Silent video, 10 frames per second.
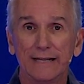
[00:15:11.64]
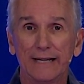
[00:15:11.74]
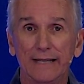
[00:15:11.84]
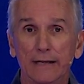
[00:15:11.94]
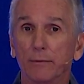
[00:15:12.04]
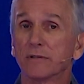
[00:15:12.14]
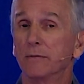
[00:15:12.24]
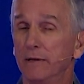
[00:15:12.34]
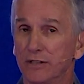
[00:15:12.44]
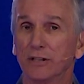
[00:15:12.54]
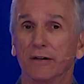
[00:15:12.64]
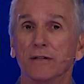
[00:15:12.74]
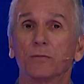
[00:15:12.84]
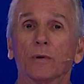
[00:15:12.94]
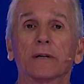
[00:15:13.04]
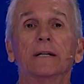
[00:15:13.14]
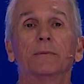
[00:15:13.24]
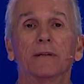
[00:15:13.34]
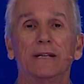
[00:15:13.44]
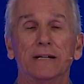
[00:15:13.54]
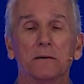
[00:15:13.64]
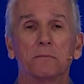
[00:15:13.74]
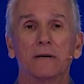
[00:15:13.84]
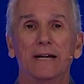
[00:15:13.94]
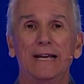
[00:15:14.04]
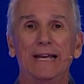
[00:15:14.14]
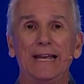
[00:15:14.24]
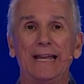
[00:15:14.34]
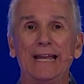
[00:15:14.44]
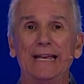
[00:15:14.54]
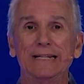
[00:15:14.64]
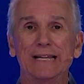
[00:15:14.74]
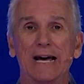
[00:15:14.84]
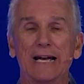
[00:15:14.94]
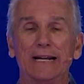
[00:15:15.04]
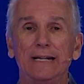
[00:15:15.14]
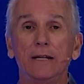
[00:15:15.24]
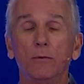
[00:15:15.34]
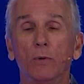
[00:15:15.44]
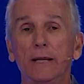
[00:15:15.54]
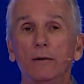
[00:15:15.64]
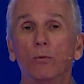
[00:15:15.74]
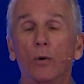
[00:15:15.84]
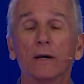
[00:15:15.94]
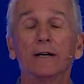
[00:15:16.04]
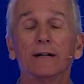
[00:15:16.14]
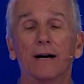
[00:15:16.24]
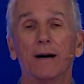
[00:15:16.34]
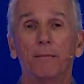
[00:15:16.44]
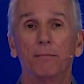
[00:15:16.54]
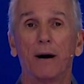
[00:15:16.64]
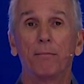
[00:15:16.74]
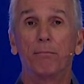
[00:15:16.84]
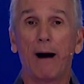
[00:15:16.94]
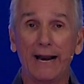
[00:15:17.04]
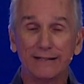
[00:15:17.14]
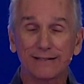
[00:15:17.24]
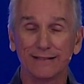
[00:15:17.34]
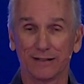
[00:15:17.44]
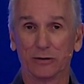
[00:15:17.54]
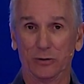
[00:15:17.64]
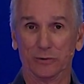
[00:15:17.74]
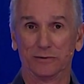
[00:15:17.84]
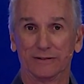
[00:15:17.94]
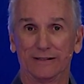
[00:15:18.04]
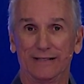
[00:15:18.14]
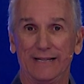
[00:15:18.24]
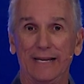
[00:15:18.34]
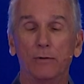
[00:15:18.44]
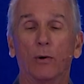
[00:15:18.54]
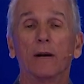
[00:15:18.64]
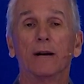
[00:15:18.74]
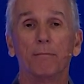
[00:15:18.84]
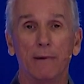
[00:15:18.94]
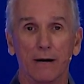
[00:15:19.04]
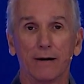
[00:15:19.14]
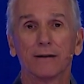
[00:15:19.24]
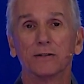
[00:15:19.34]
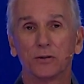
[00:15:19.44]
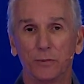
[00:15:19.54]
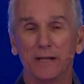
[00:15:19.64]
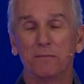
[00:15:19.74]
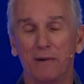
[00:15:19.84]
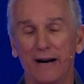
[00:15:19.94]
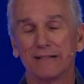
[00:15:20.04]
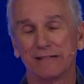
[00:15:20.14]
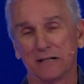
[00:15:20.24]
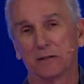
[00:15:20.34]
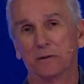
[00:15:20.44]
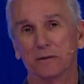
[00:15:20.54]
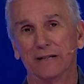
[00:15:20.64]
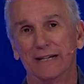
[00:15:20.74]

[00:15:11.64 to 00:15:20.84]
and there were some missionaries working with him. And, uh, and he, he wanted a, a bicycle. He wanted an American Schwinn bicycle